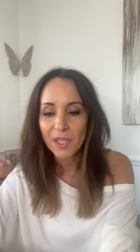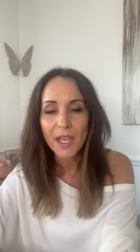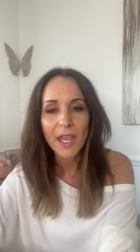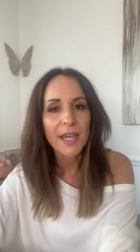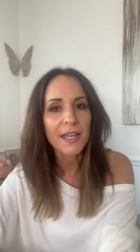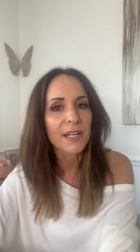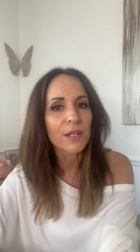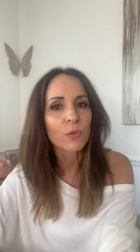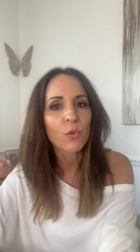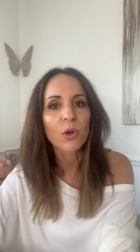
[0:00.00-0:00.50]

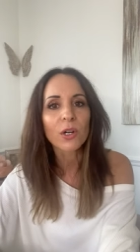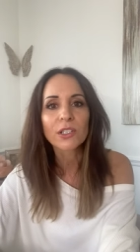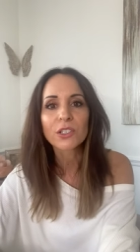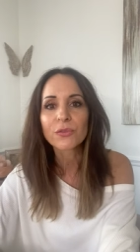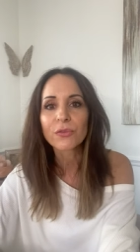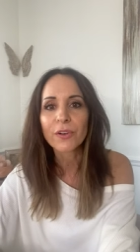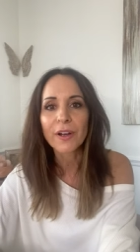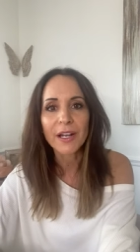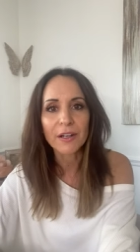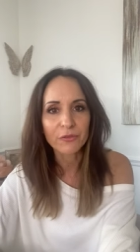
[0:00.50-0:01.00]
And it works
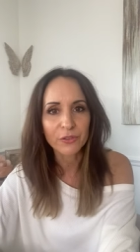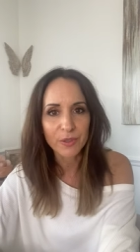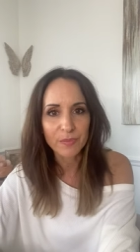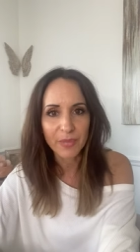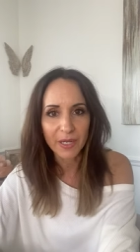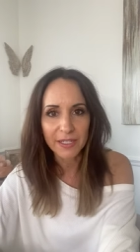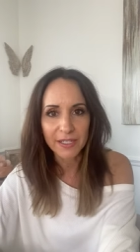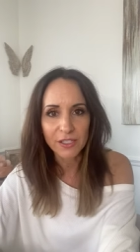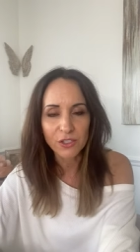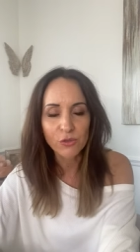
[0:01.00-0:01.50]
for
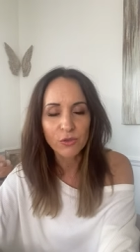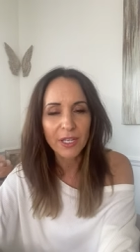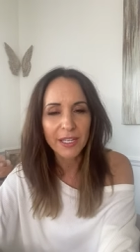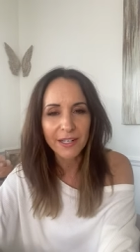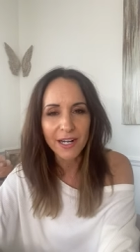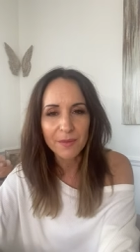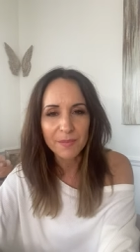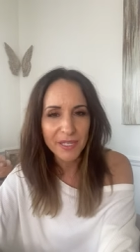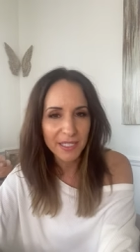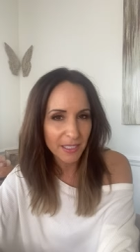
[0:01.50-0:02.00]
everybody. You
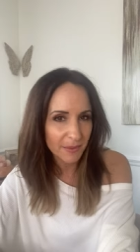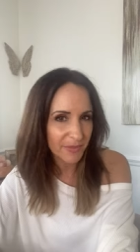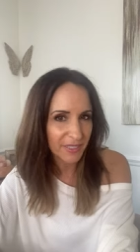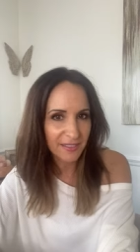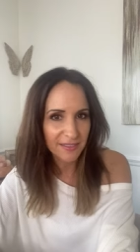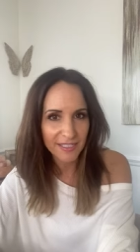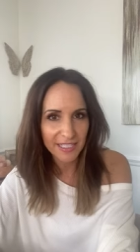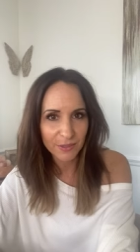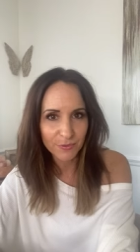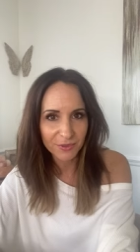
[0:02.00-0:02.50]
cannot make a
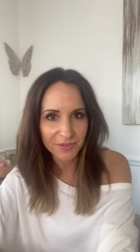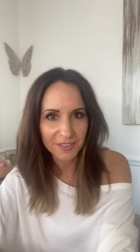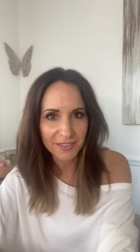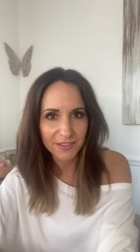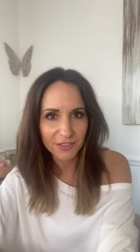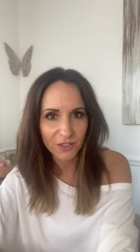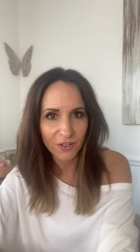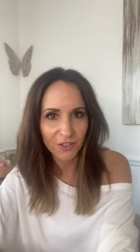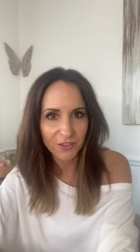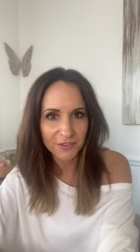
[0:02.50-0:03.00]
mistake with
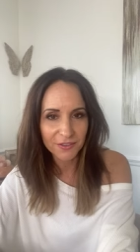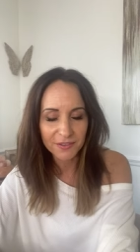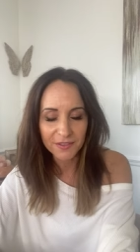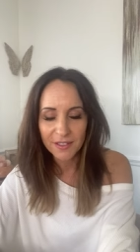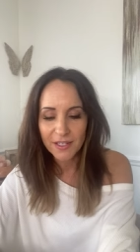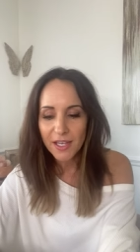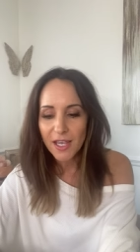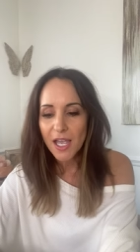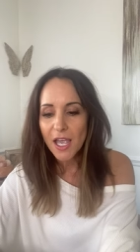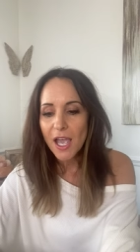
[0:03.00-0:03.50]
these cards.
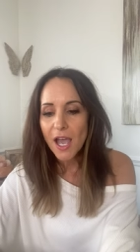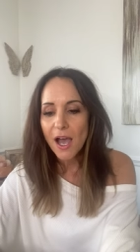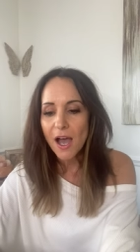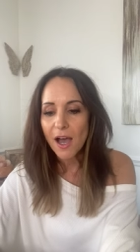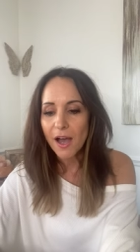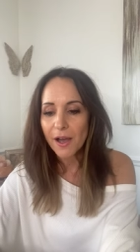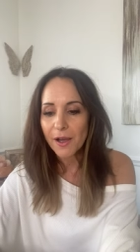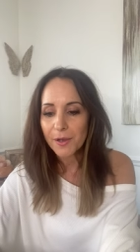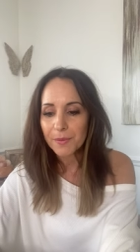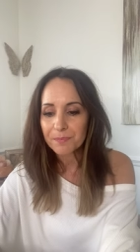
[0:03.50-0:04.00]

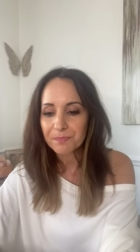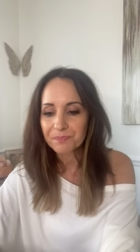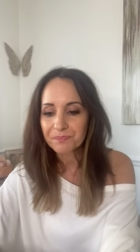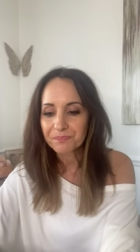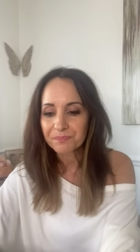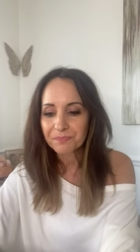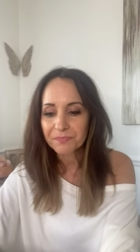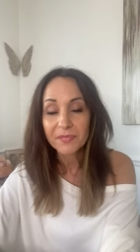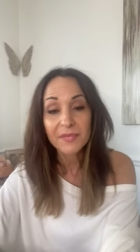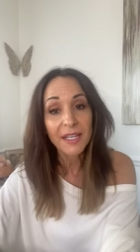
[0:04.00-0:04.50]
Um,
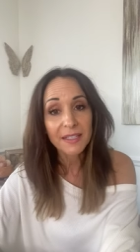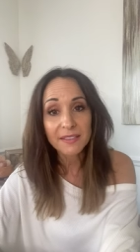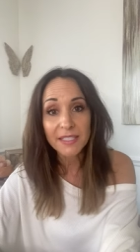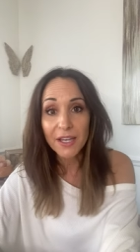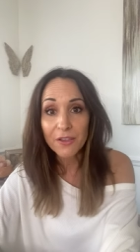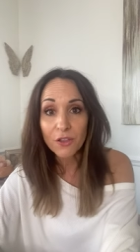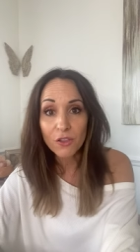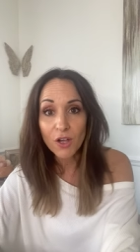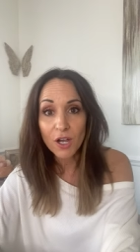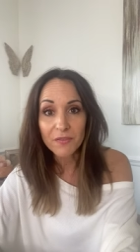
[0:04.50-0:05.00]
that's
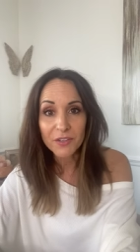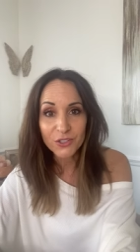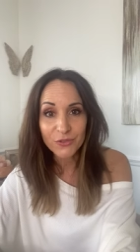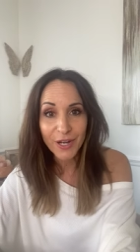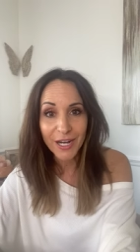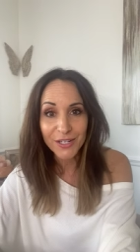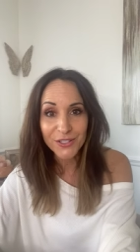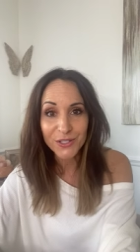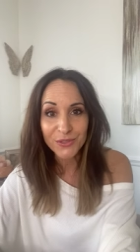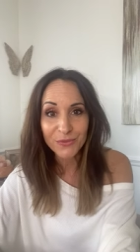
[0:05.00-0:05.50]
how the law of
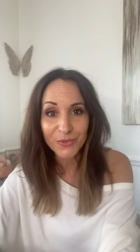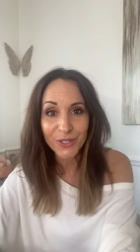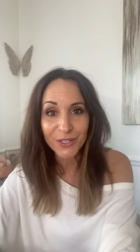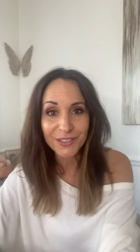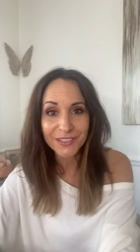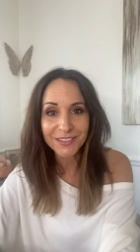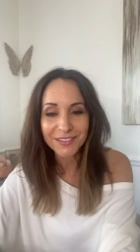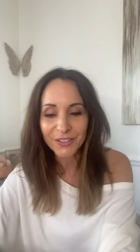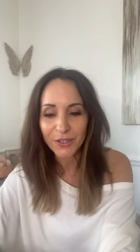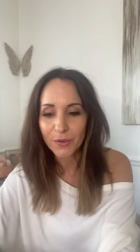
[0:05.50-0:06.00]
attraction
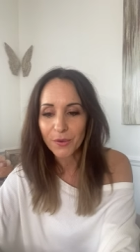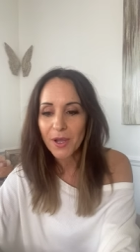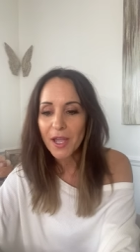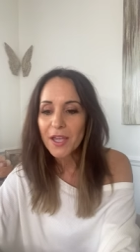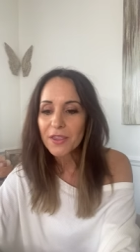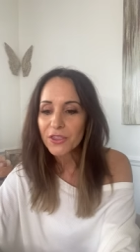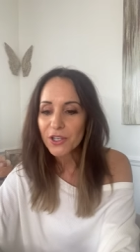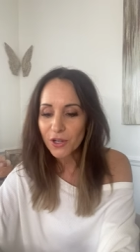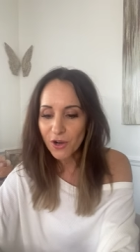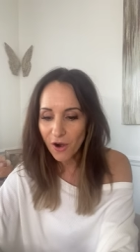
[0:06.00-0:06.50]
works. So
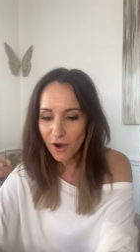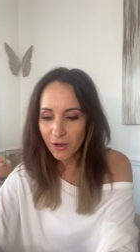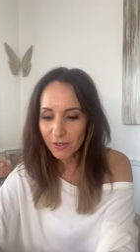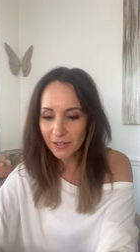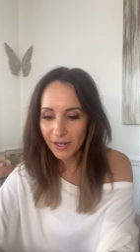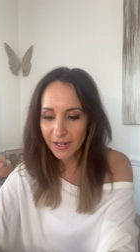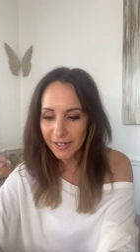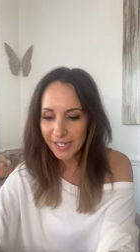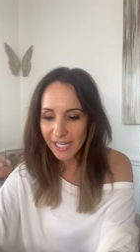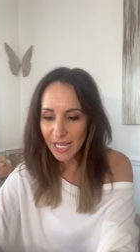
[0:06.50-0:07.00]
the card
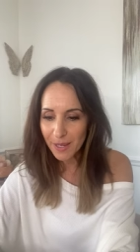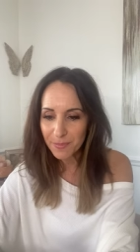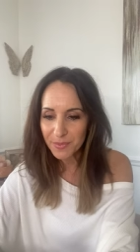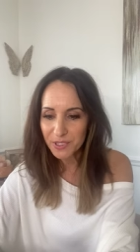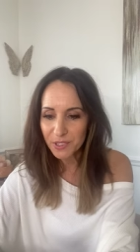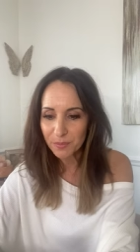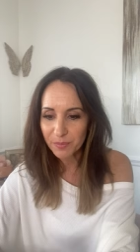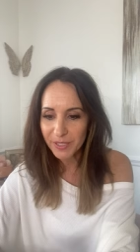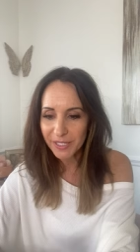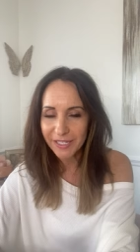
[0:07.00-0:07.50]
I happen
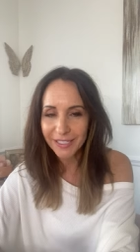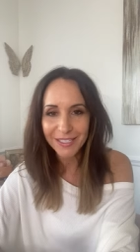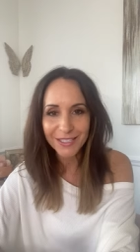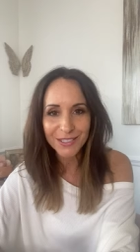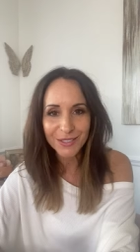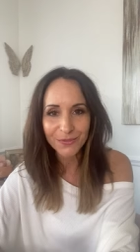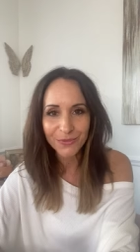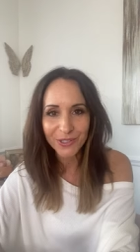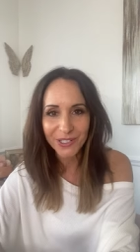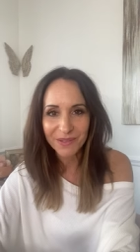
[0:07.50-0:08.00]
to pick
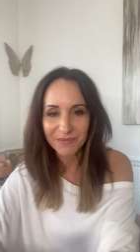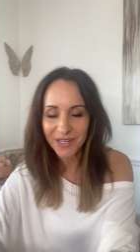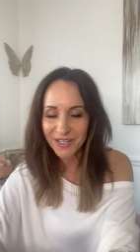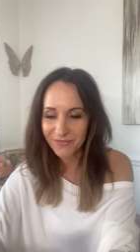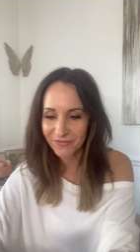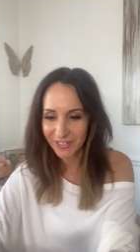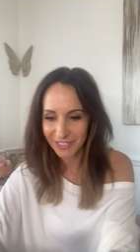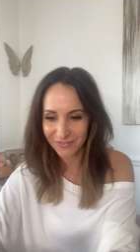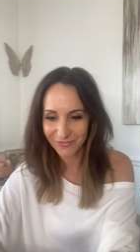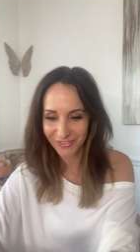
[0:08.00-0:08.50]
is one of my
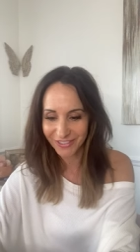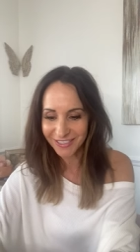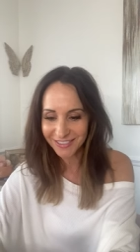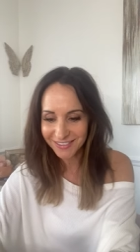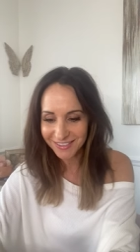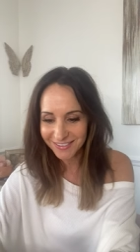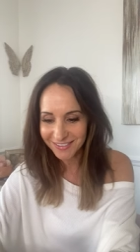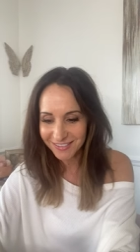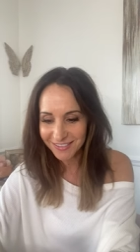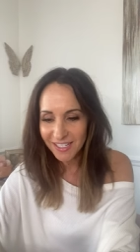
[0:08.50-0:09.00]

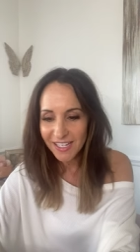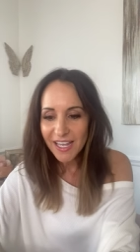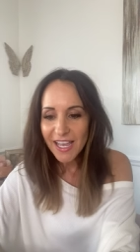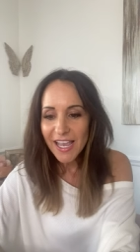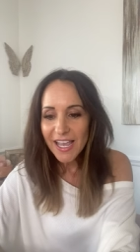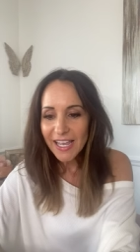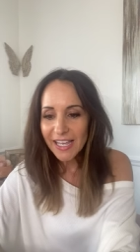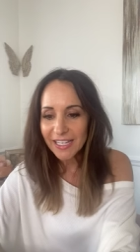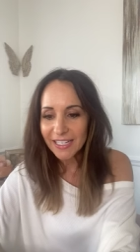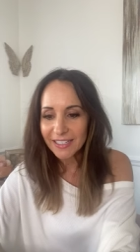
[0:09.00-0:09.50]
favorites,
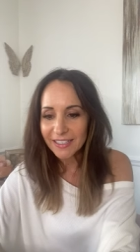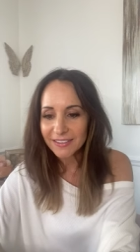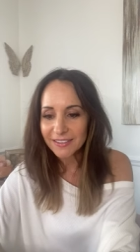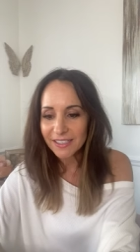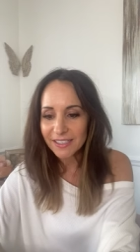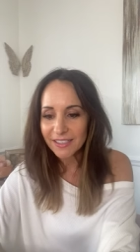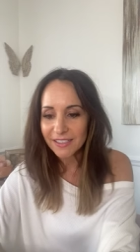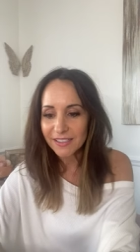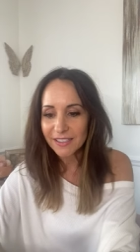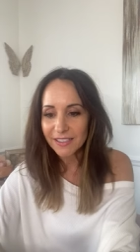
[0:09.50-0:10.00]
and
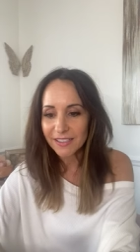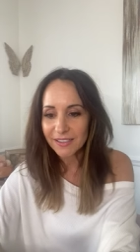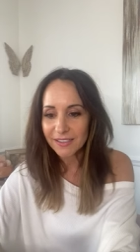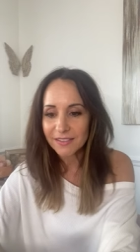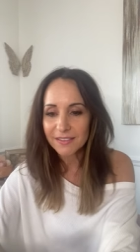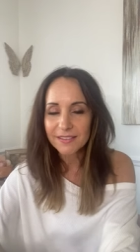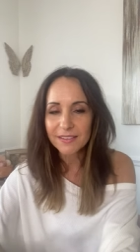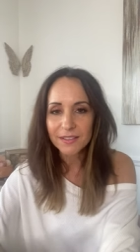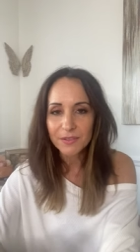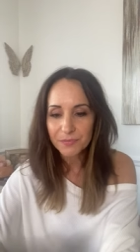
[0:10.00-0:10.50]
it
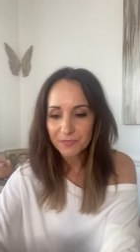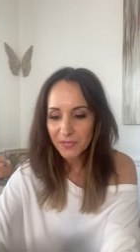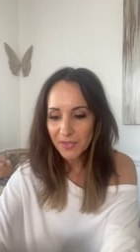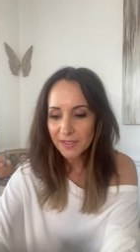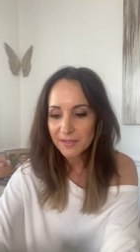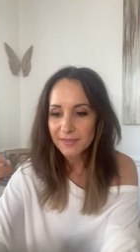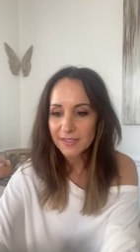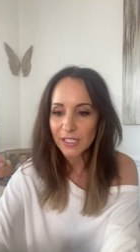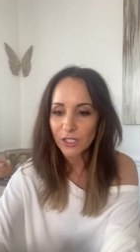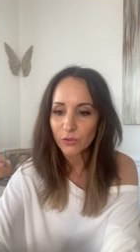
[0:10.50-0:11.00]
is
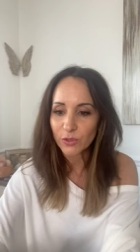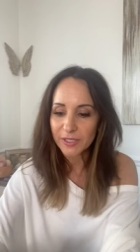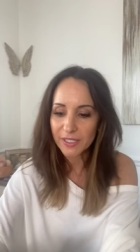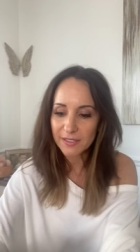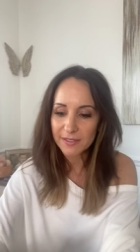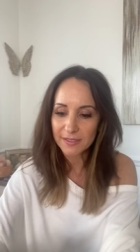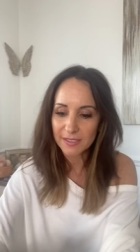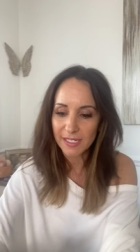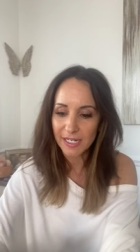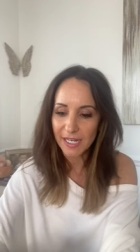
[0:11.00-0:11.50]

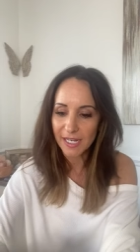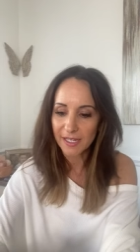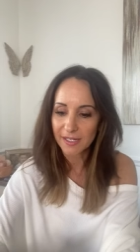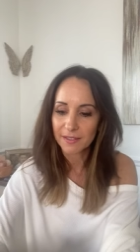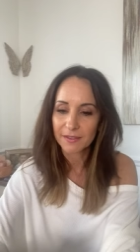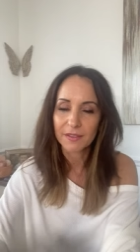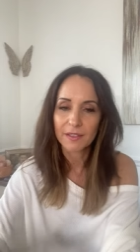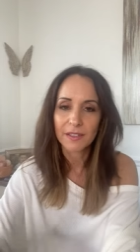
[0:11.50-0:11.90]
synchronicity.